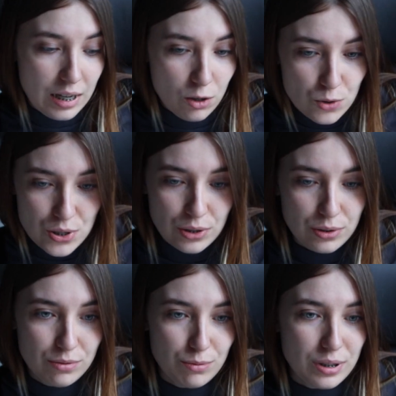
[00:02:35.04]

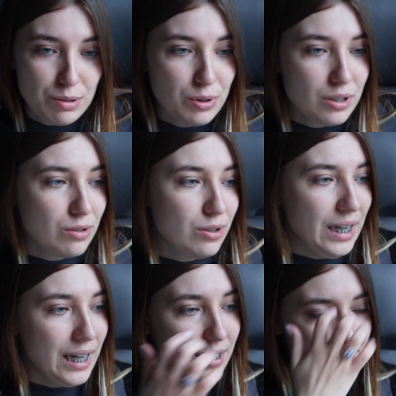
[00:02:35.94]
Also, what I wanted
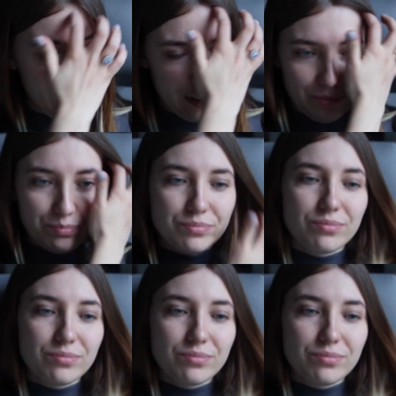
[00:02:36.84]
to add that